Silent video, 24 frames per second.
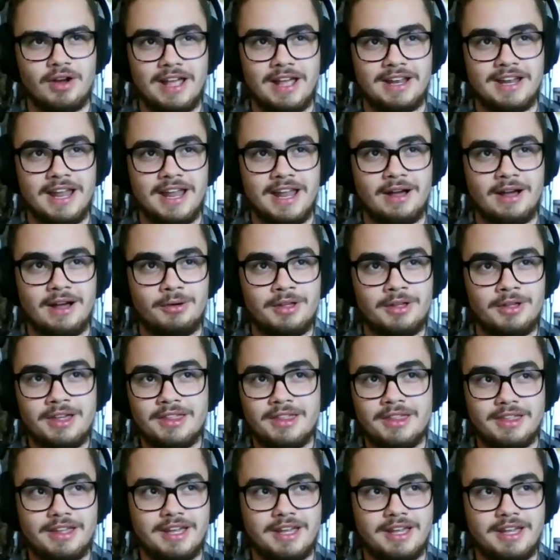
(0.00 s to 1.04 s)
now,
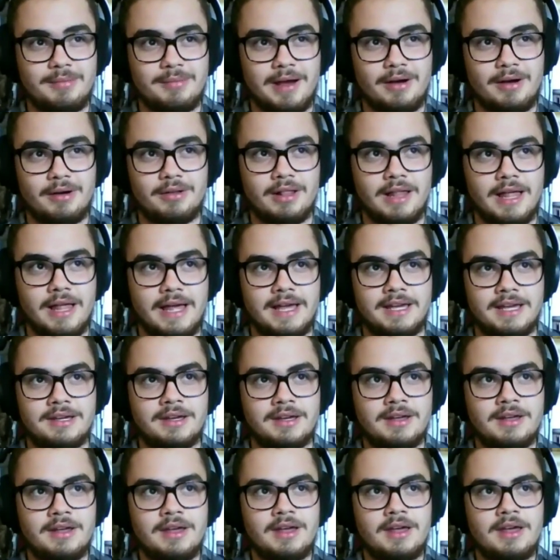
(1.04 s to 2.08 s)
thinking about like
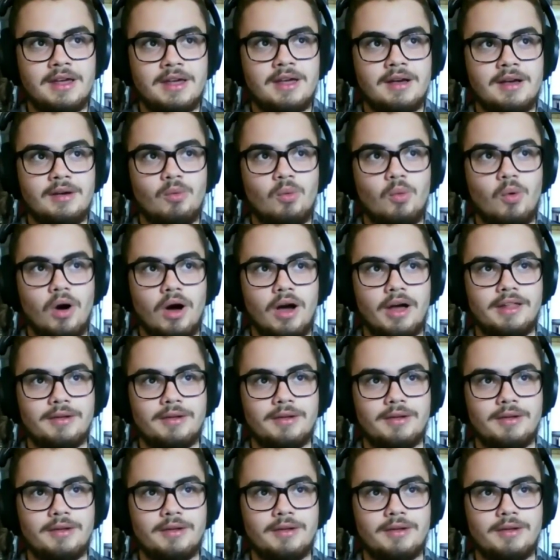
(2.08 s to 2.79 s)
what,